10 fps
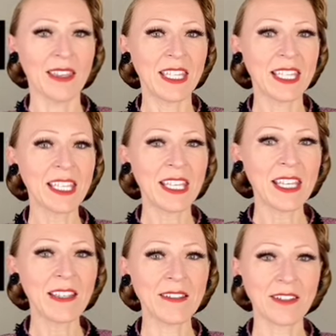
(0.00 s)
The
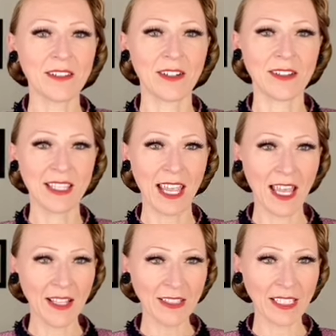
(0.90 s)
key is to start
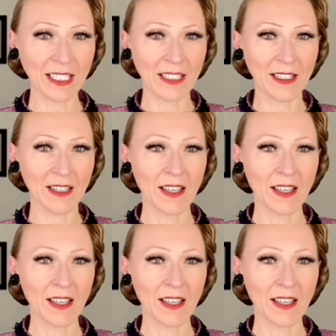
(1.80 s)
telling